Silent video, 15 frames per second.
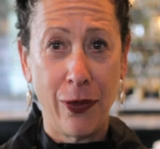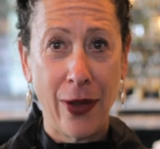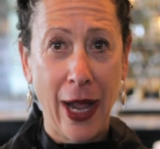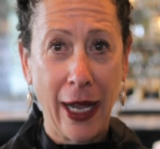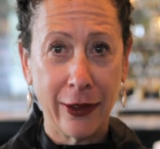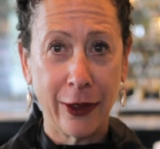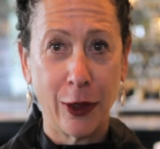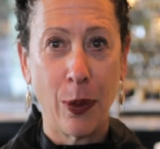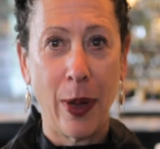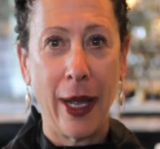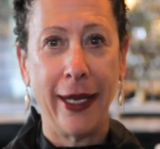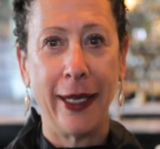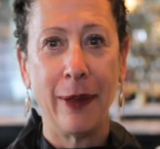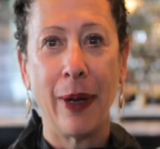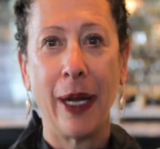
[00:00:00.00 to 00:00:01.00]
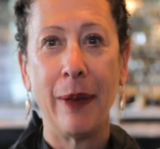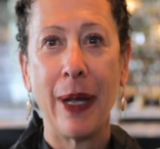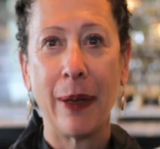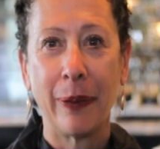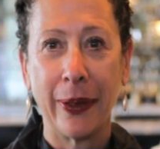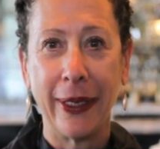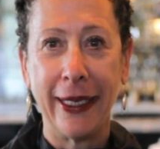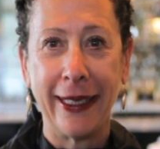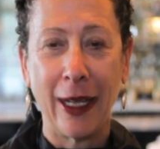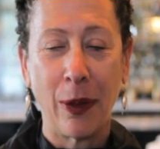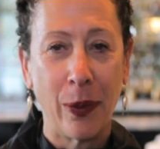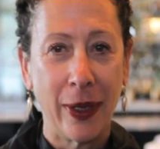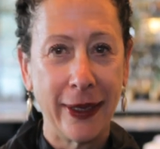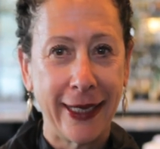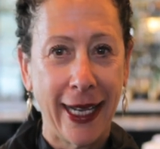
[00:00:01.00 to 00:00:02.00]
filed it away in my memory that
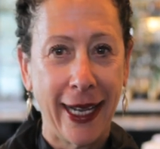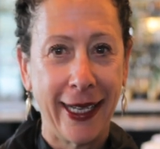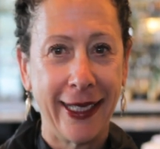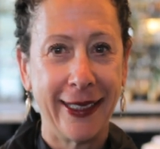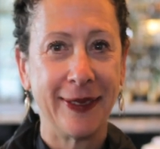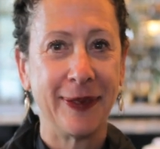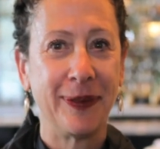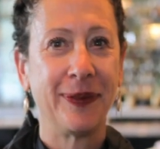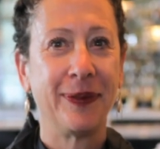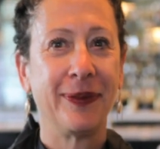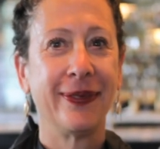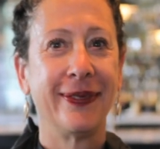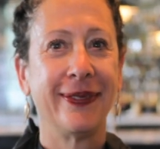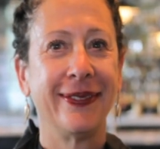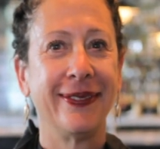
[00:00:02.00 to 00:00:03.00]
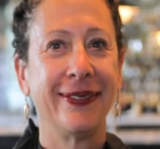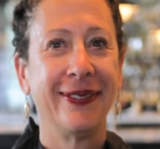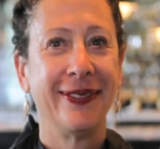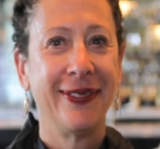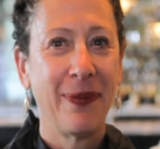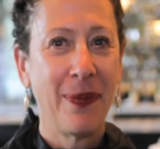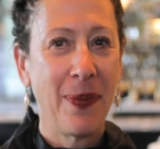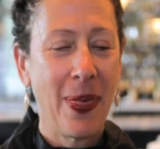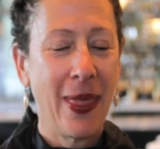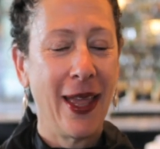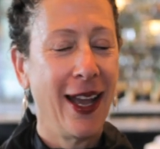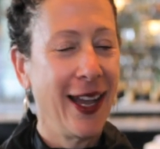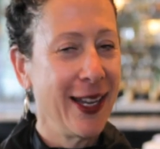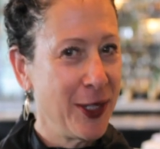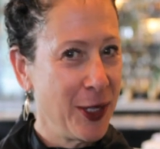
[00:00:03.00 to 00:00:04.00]
one day
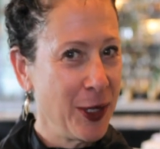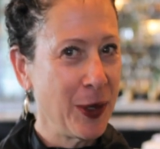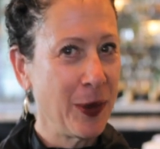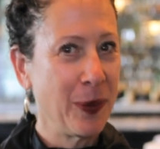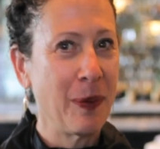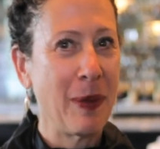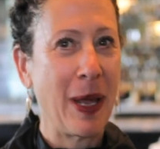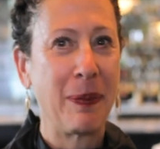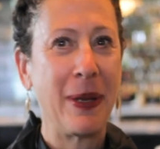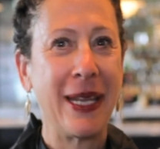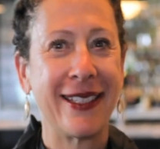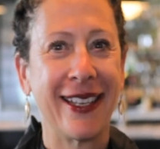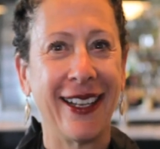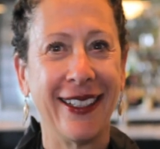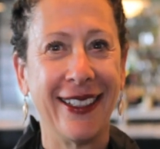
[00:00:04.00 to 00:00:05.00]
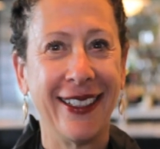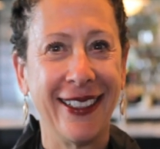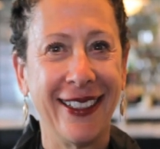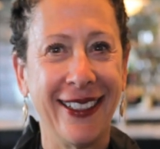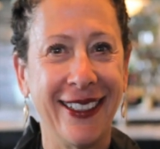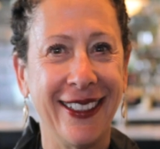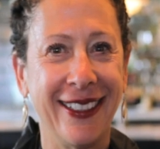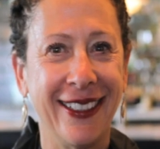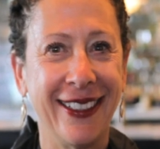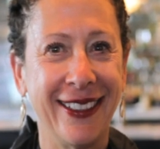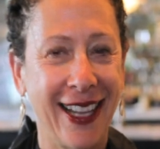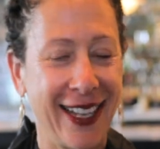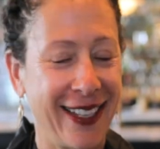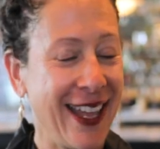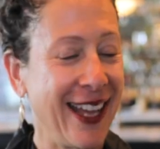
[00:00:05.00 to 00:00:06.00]
I too will make pizza
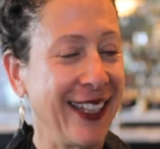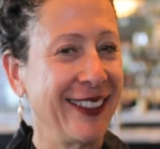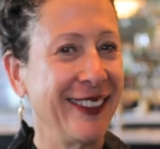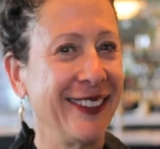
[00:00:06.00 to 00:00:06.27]
like that.